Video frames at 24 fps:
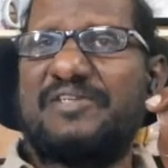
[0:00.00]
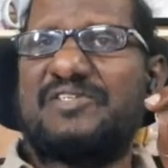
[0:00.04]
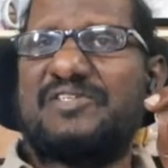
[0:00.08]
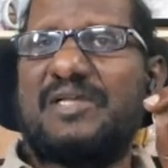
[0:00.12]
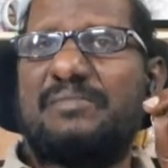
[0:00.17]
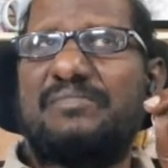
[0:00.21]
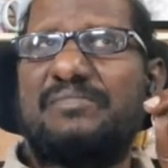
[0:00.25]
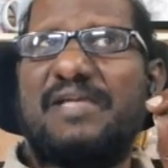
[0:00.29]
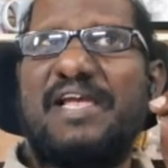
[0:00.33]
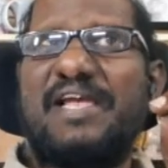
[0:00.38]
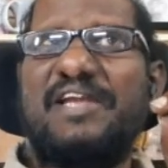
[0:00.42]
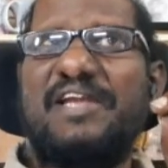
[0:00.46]

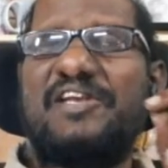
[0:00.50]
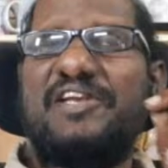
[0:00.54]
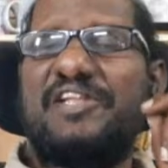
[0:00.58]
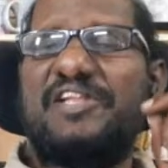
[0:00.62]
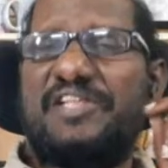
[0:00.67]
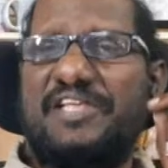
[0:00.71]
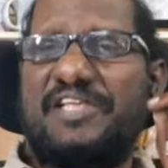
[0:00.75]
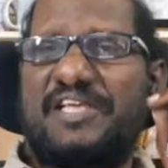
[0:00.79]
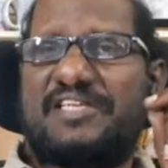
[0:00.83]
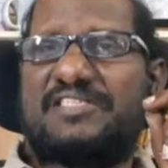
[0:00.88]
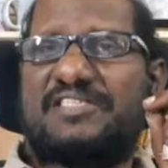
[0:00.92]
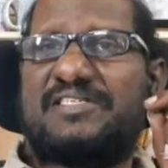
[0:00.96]
some 80
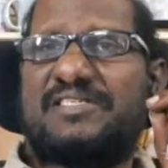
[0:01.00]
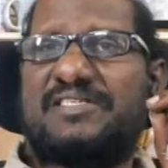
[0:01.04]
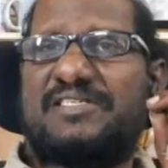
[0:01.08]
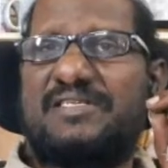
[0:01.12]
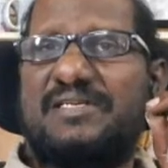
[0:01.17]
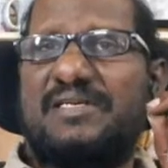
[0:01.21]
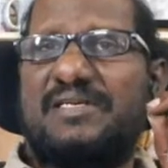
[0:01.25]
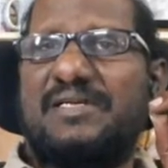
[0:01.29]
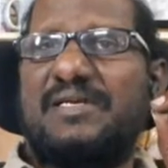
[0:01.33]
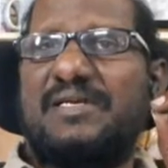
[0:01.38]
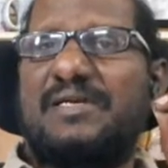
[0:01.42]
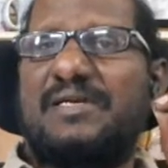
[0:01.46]
years,
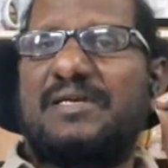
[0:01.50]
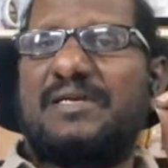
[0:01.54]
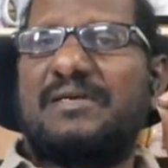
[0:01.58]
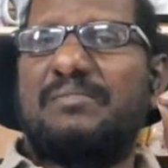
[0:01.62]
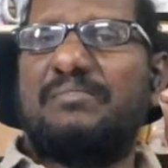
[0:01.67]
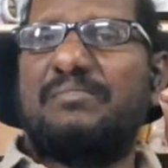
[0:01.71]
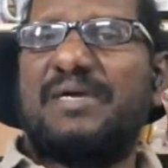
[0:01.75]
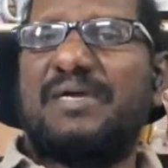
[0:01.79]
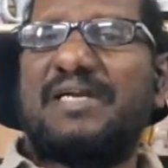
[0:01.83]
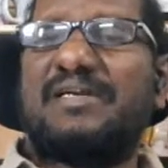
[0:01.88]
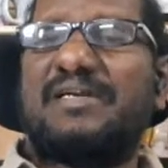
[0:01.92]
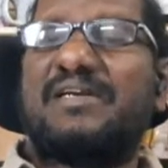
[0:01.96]

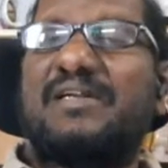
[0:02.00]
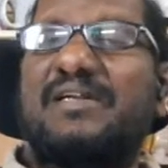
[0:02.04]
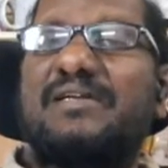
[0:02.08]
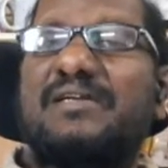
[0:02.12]
but